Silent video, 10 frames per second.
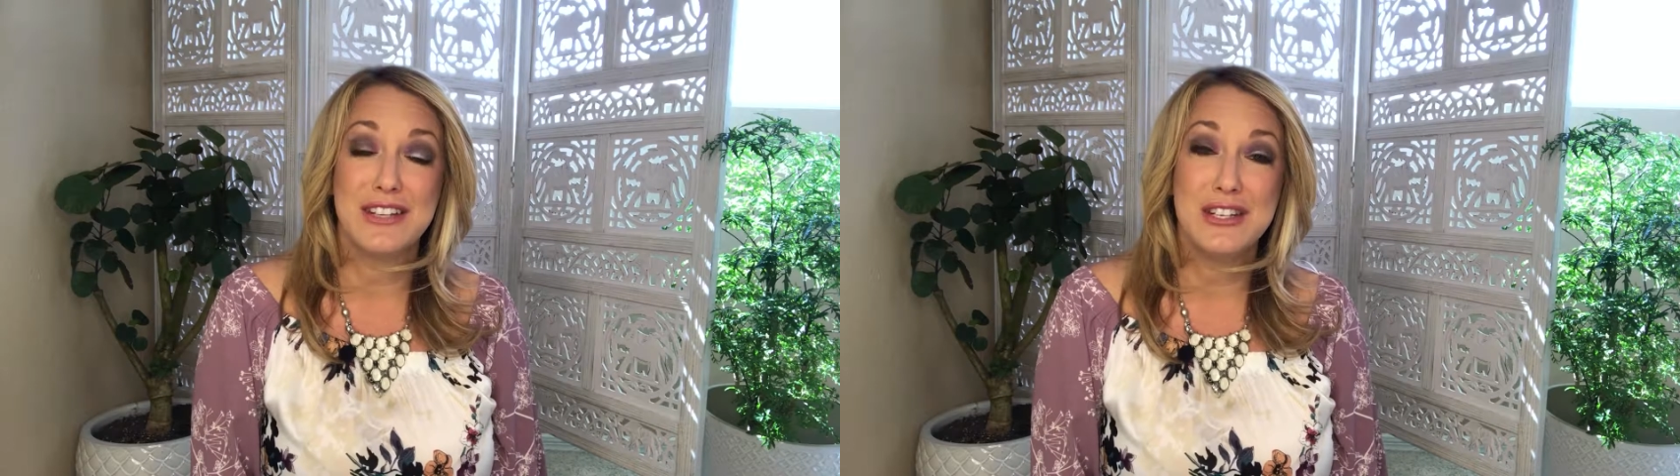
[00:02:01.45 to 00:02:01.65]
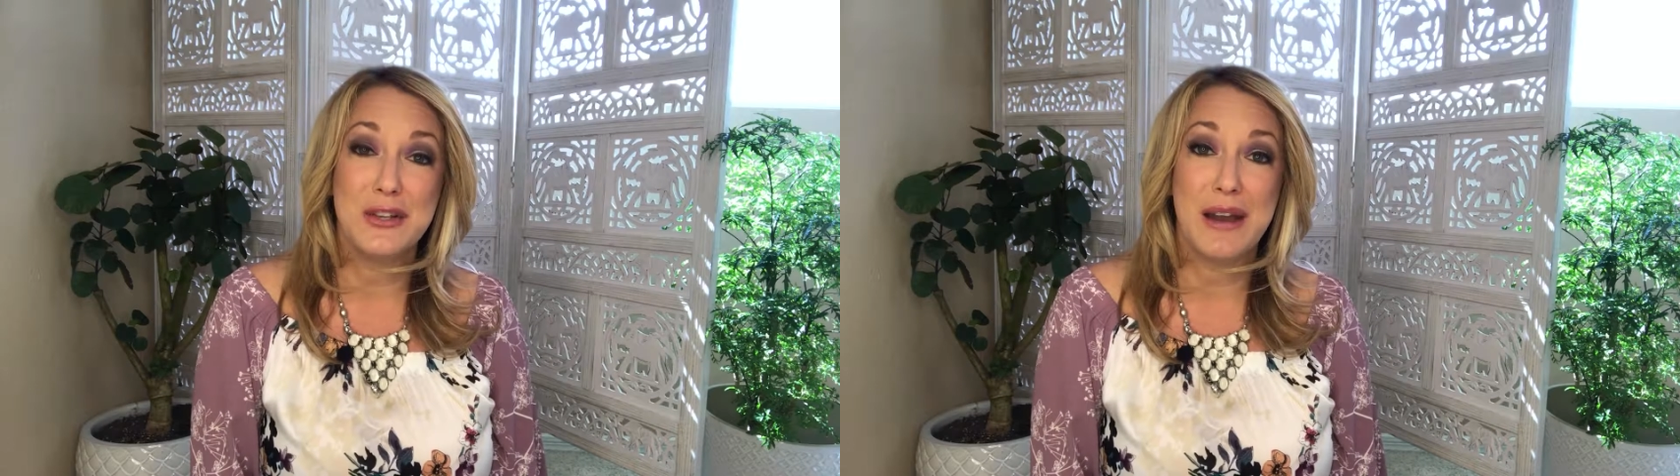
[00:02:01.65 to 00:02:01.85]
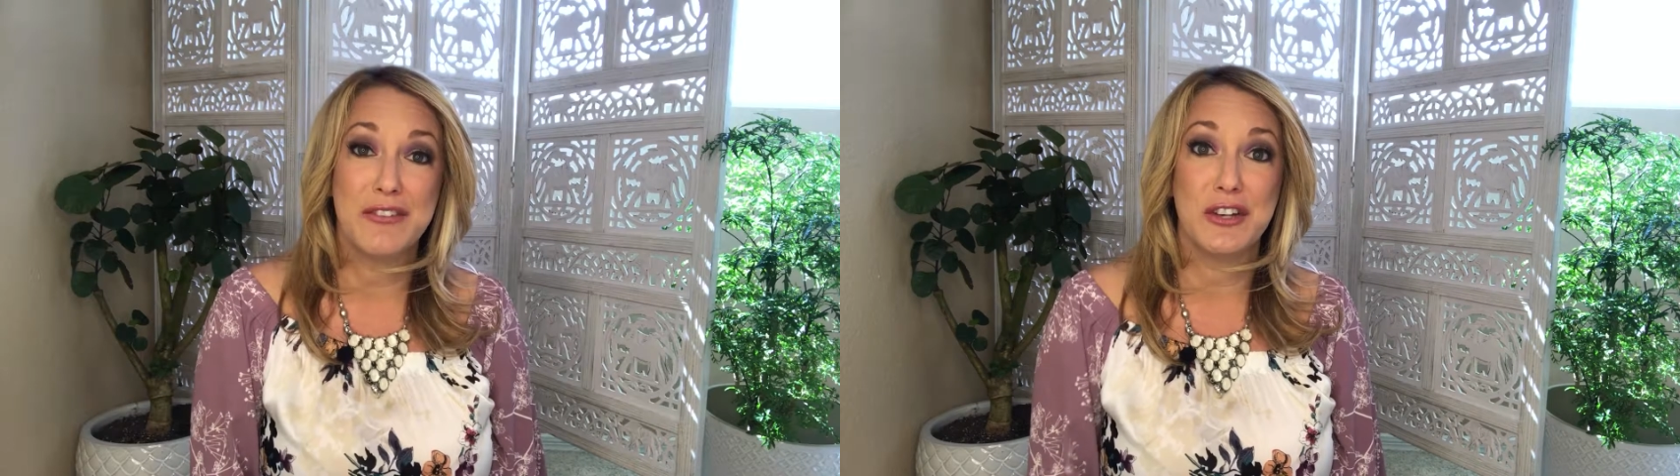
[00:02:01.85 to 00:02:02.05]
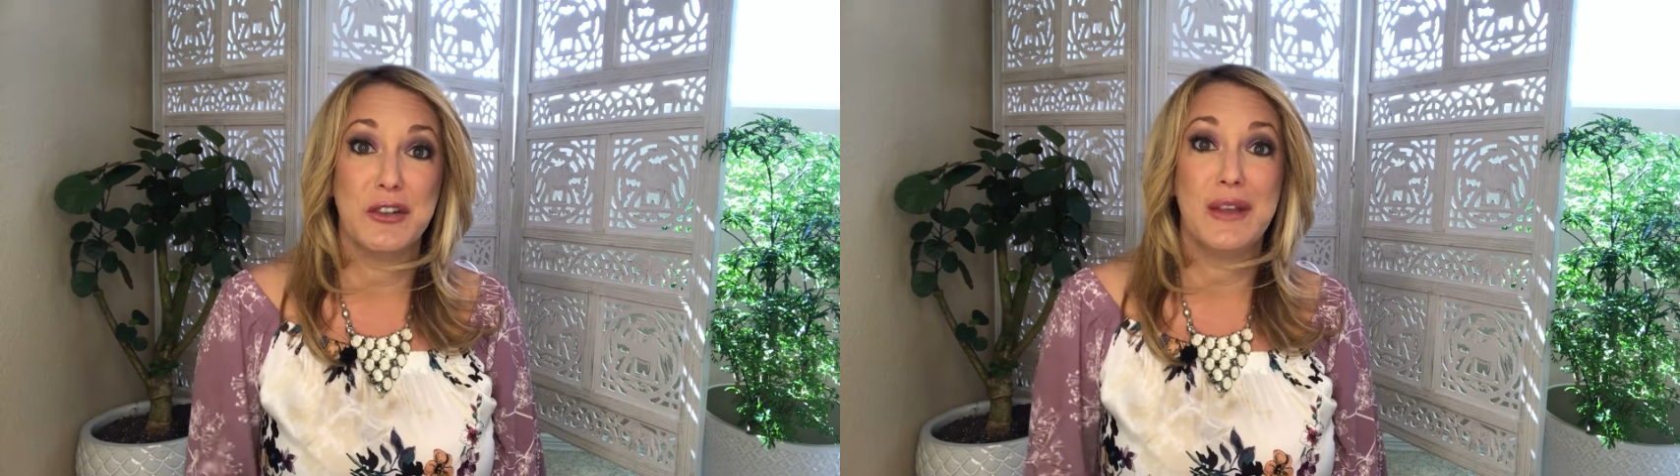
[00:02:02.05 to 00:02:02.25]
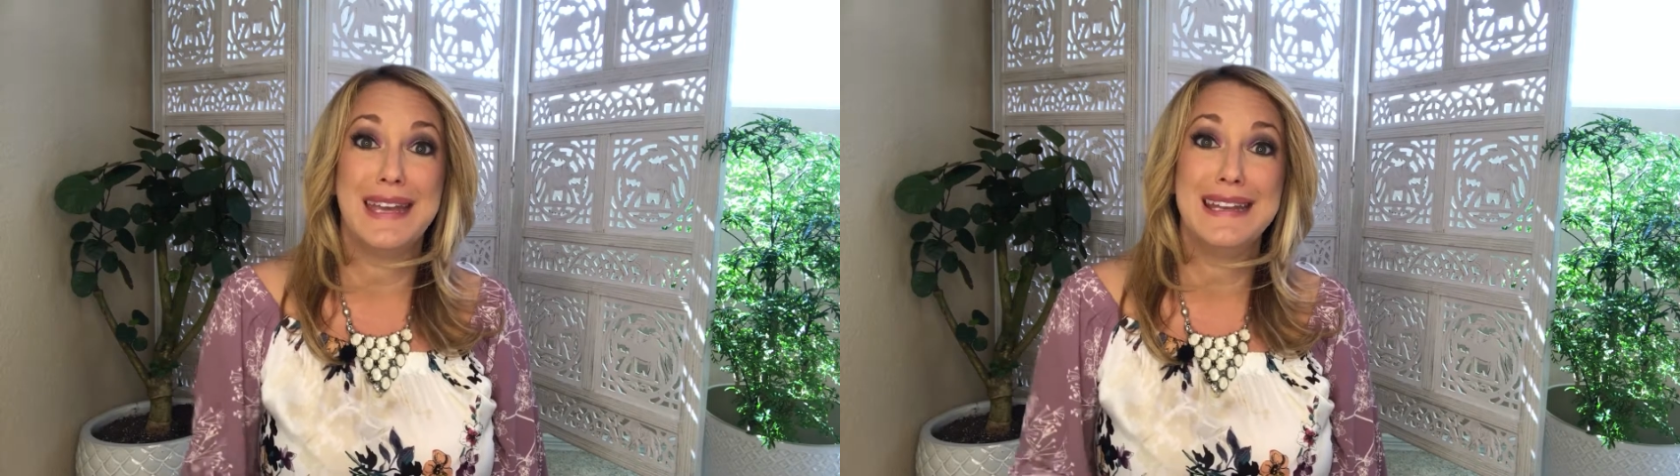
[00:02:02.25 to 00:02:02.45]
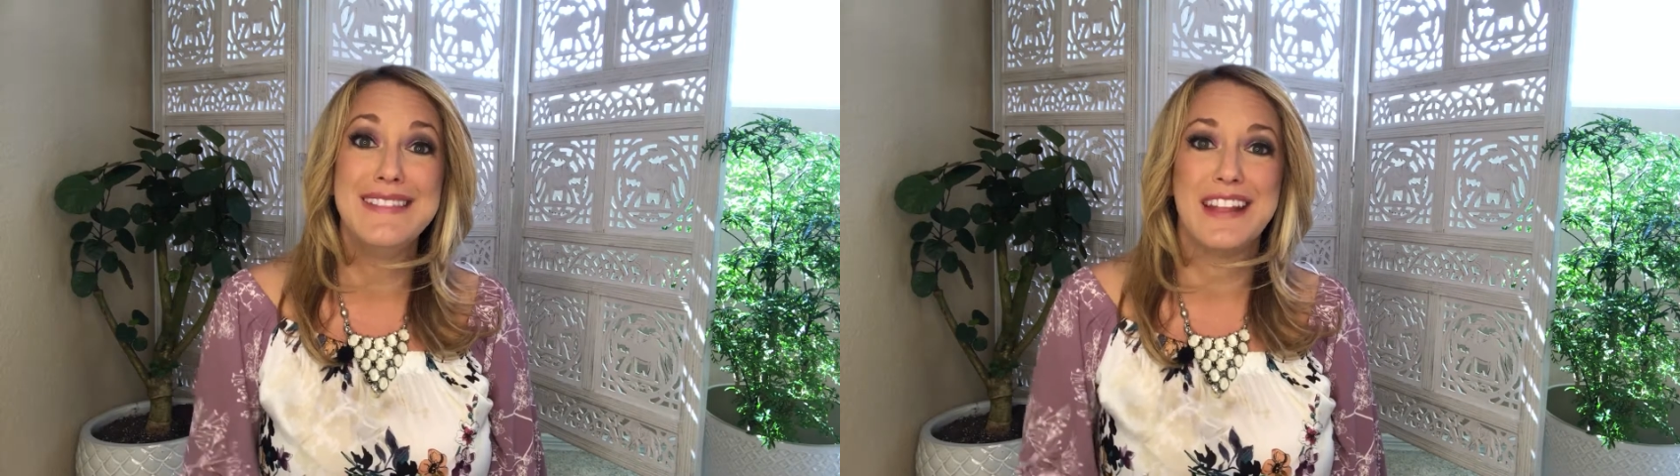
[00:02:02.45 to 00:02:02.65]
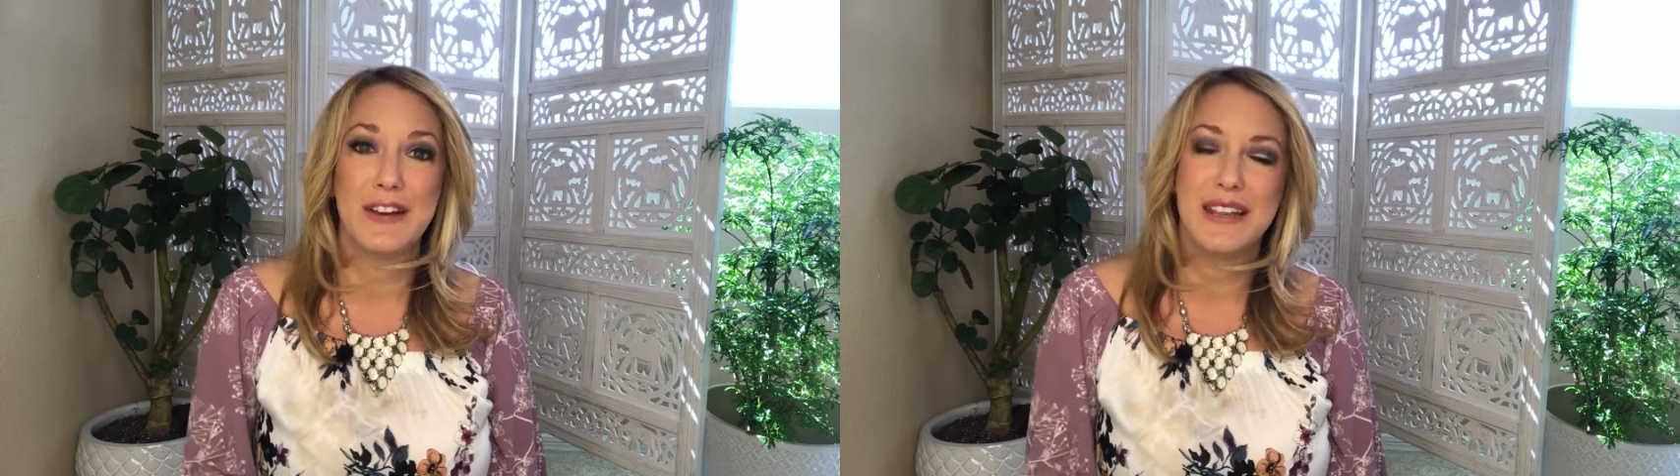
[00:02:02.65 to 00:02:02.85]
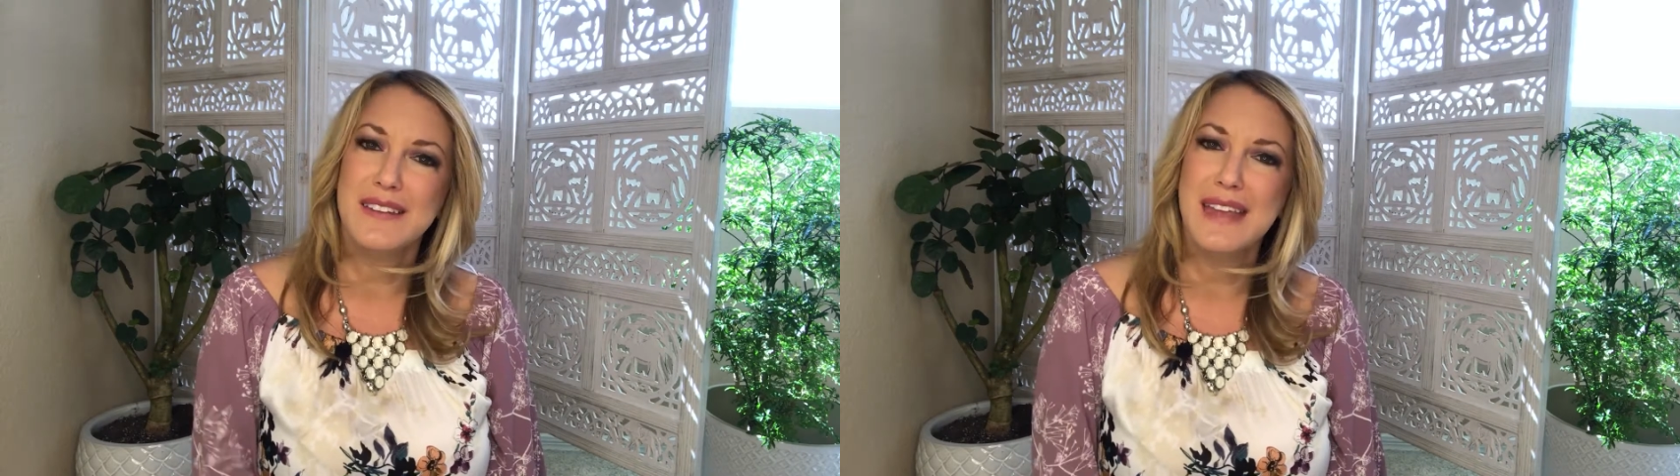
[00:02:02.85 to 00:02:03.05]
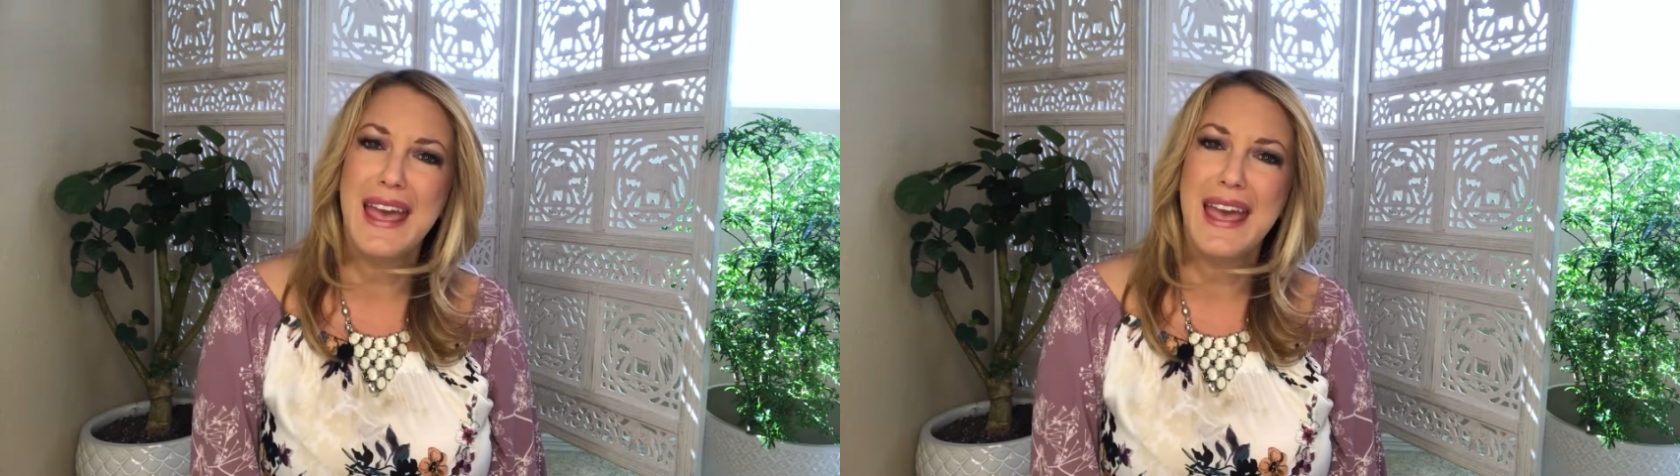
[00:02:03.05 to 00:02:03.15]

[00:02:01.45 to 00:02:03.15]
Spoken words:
you to do after you get in there is,